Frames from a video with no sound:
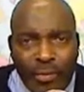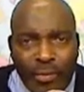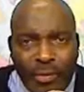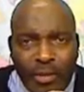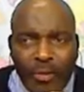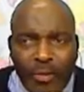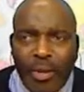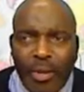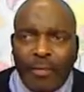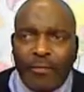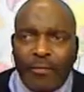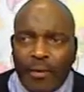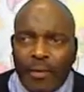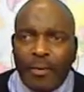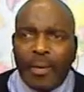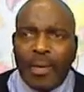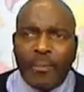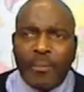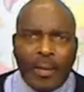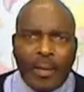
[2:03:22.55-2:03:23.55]
You may feel
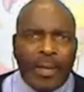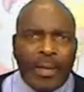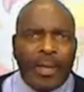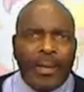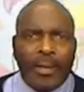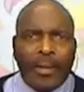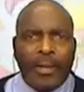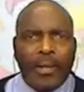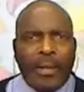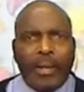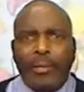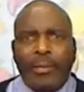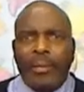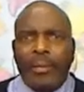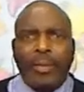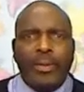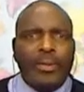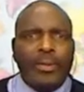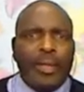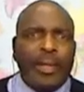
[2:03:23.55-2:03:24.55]
like, man, I didn't like what
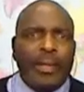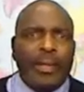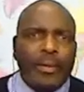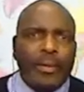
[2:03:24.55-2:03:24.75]
he said.